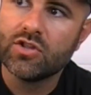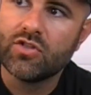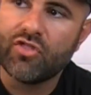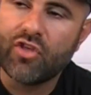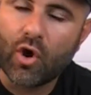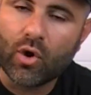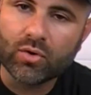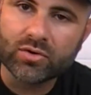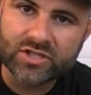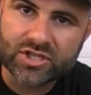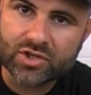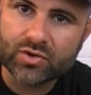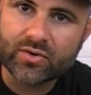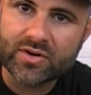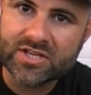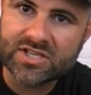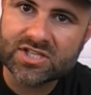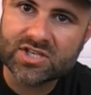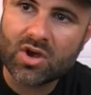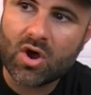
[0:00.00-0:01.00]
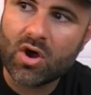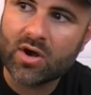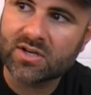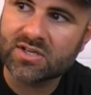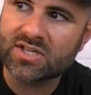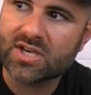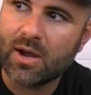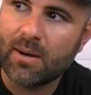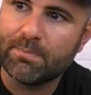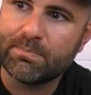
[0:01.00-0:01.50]
Those 3
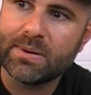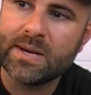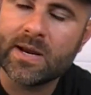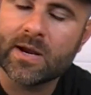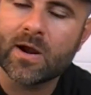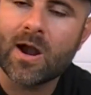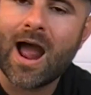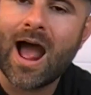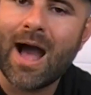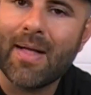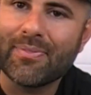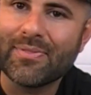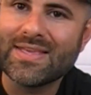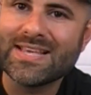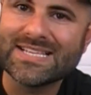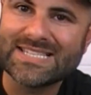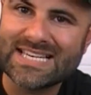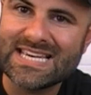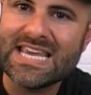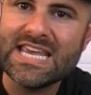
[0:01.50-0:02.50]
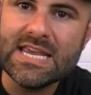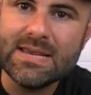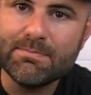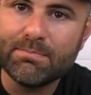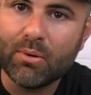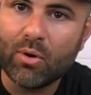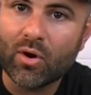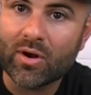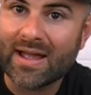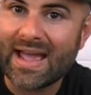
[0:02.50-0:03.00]
songs appear on this
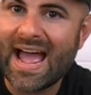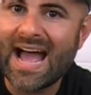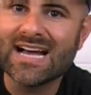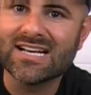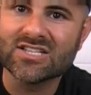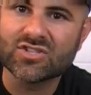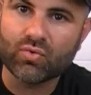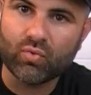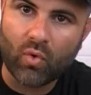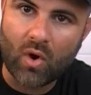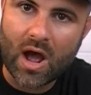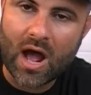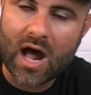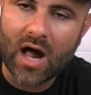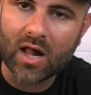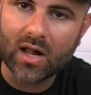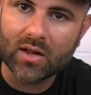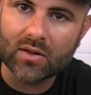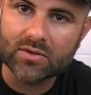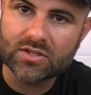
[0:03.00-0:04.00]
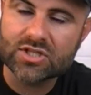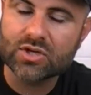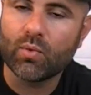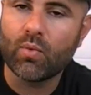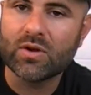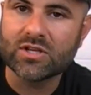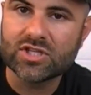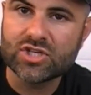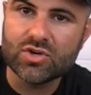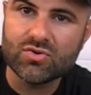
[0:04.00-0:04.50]
ebook as well. So
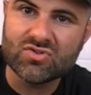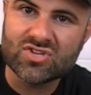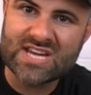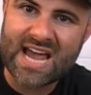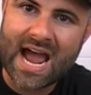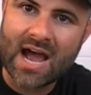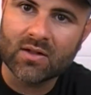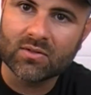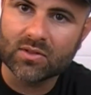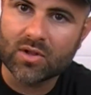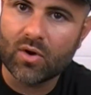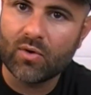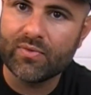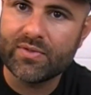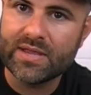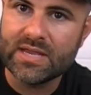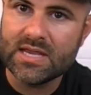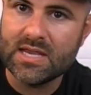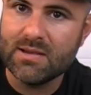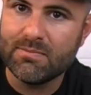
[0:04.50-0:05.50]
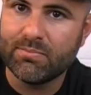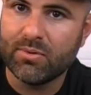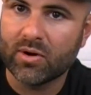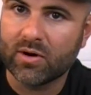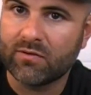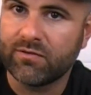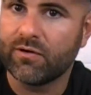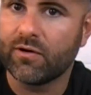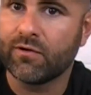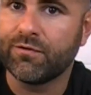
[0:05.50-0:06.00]
once you download the
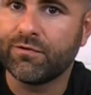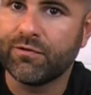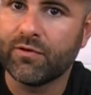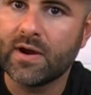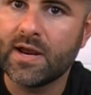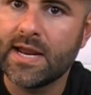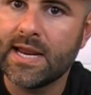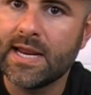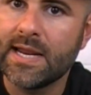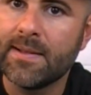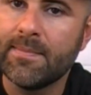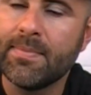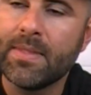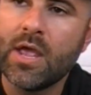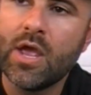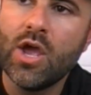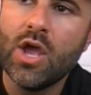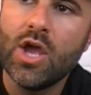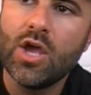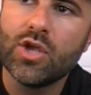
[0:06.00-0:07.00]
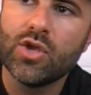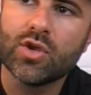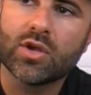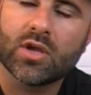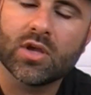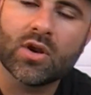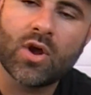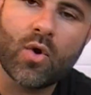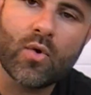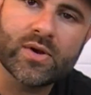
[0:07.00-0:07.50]
ebook for free, you
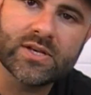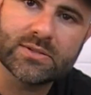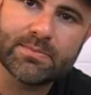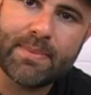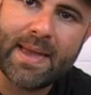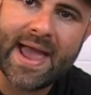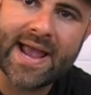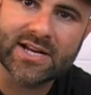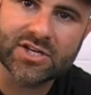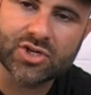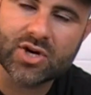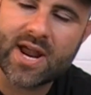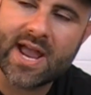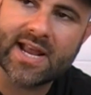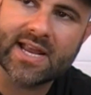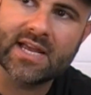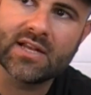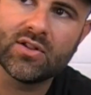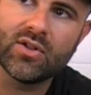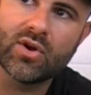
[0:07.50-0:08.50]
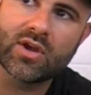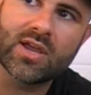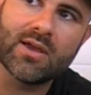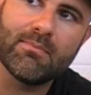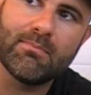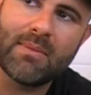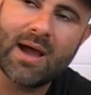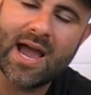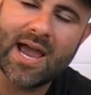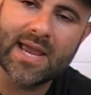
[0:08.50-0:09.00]
can always backtrack and look at
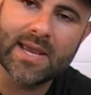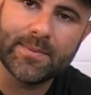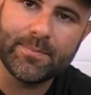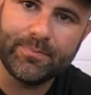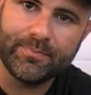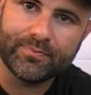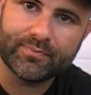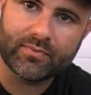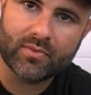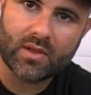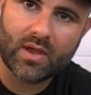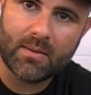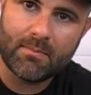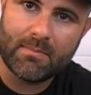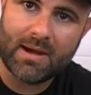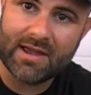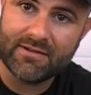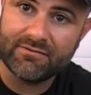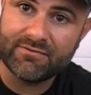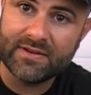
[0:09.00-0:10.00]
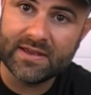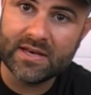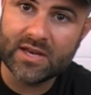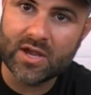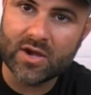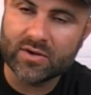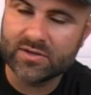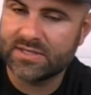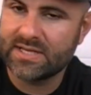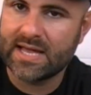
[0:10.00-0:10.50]
my
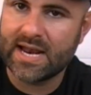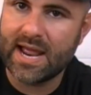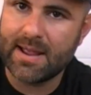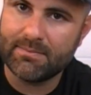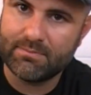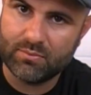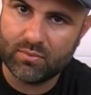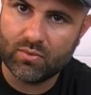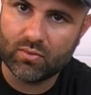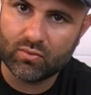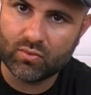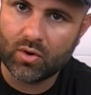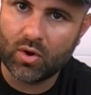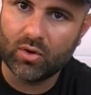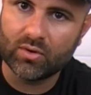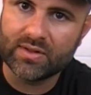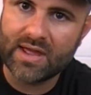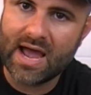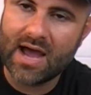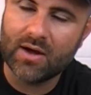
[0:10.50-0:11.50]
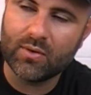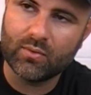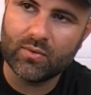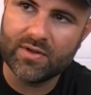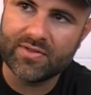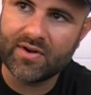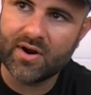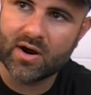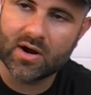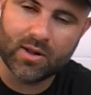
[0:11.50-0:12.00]
videos that I've rolled out
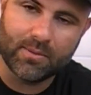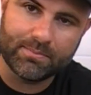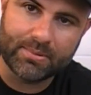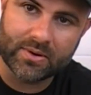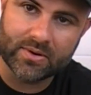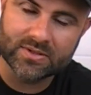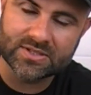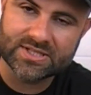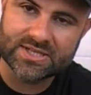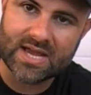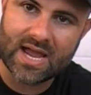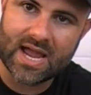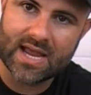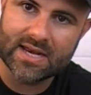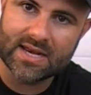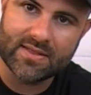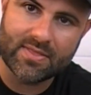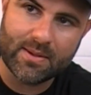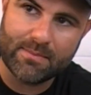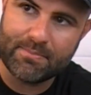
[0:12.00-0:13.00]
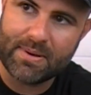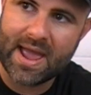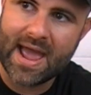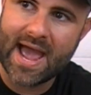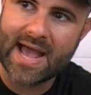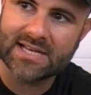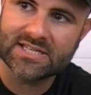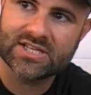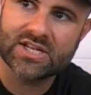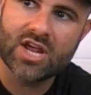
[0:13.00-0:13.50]
with R.L. Burnside in the
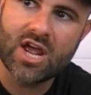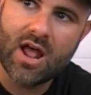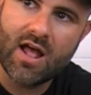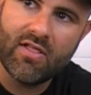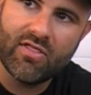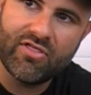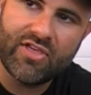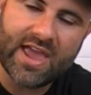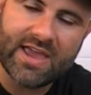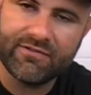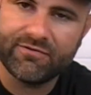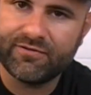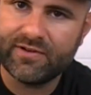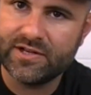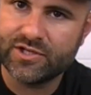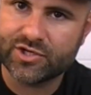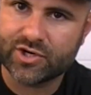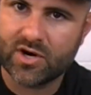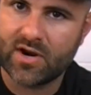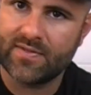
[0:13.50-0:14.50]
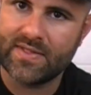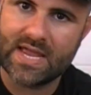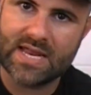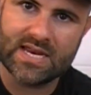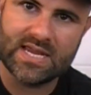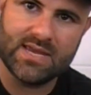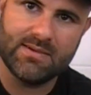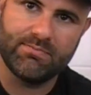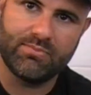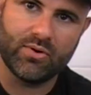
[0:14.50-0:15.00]
past. They feature on that
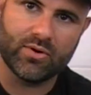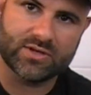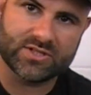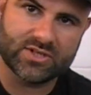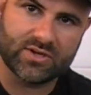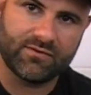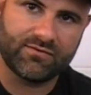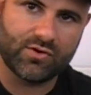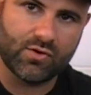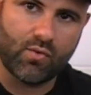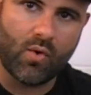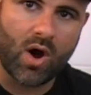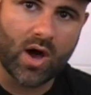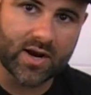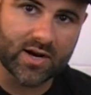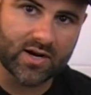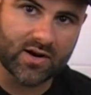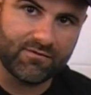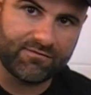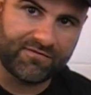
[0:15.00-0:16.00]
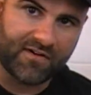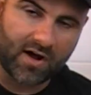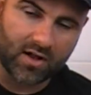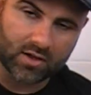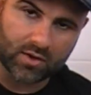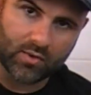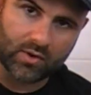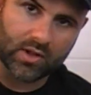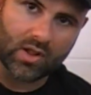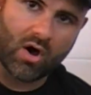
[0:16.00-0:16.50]
ebook, so if you wanted to
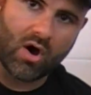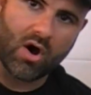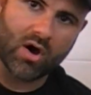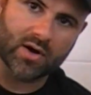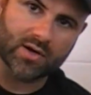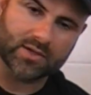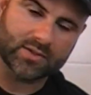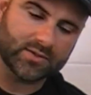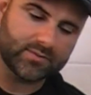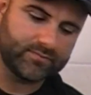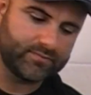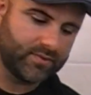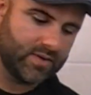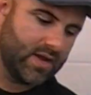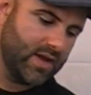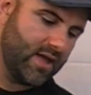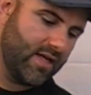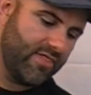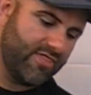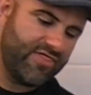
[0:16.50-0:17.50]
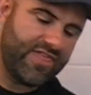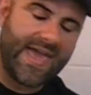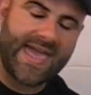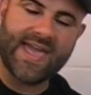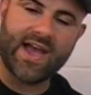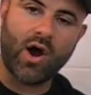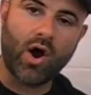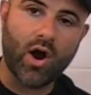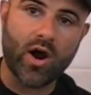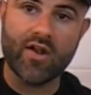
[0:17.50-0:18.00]
follow along, they
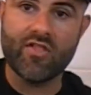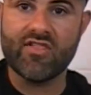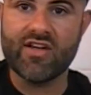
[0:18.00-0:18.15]
are